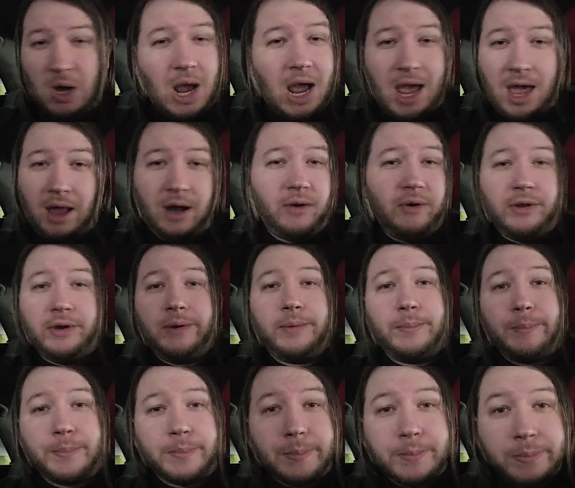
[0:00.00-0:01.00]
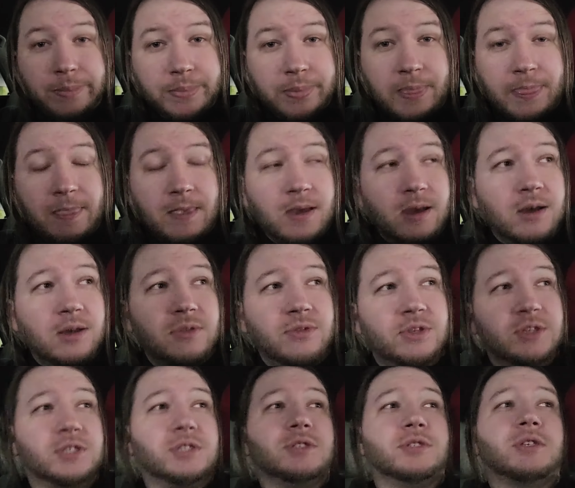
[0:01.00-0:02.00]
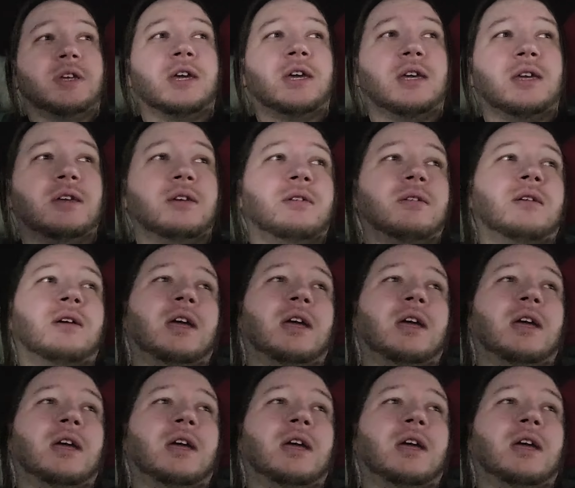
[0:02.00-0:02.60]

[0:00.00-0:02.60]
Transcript: I don't know. This is a